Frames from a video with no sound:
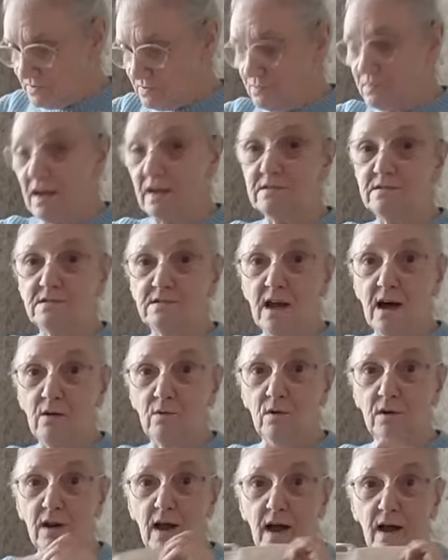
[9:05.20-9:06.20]
So that's
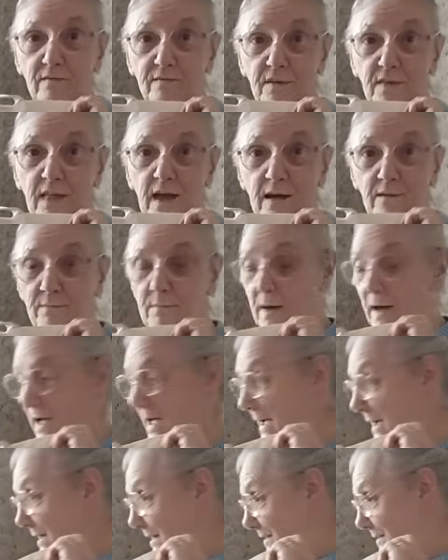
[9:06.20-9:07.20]
that one I have in that
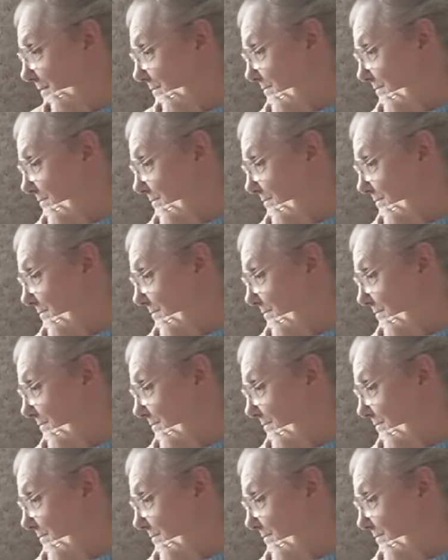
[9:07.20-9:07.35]
bag.